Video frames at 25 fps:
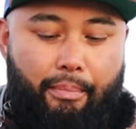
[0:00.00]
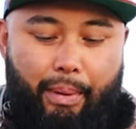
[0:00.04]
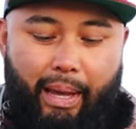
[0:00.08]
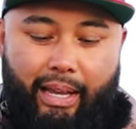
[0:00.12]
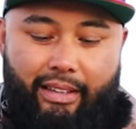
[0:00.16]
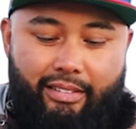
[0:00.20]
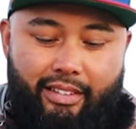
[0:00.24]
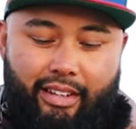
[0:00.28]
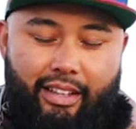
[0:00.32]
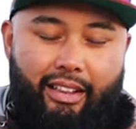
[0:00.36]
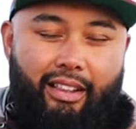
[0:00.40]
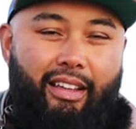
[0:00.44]

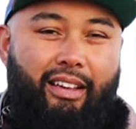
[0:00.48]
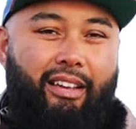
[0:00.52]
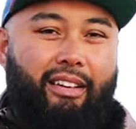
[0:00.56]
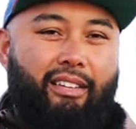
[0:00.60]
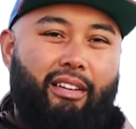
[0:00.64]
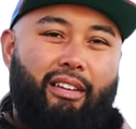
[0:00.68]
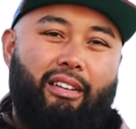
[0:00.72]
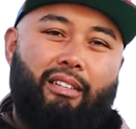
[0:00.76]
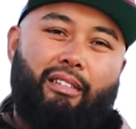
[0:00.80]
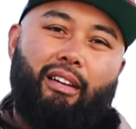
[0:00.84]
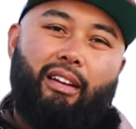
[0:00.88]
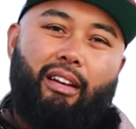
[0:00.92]

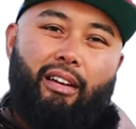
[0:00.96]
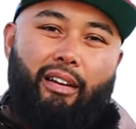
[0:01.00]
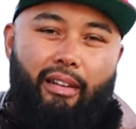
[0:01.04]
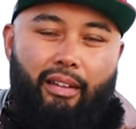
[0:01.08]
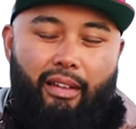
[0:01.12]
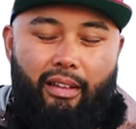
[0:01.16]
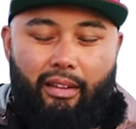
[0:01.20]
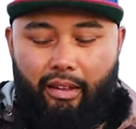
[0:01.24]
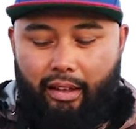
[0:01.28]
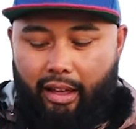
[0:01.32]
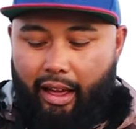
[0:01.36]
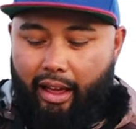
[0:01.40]
Basically, uh,
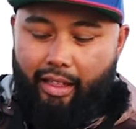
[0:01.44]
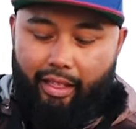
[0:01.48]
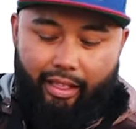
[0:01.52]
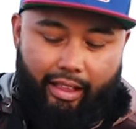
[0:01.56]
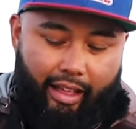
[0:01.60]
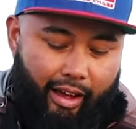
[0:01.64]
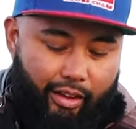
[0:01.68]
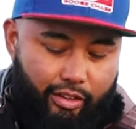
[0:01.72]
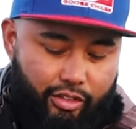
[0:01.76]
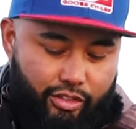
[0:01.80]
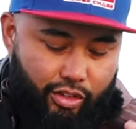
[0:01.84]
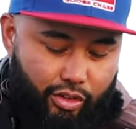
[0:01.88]
it
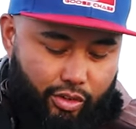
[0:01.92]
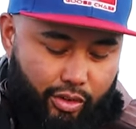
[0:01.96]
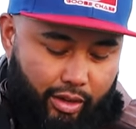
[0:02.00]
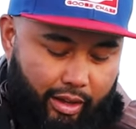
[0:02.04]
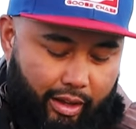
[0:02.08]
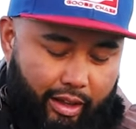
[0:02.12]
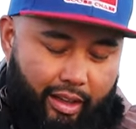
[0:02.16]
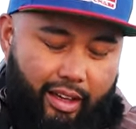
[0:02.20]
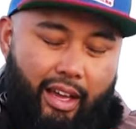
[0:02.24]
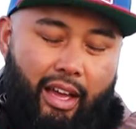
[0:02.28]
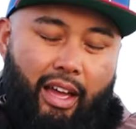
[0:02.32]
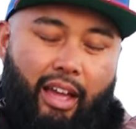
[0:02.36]
allows you
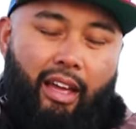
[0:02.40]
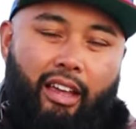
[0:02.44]
to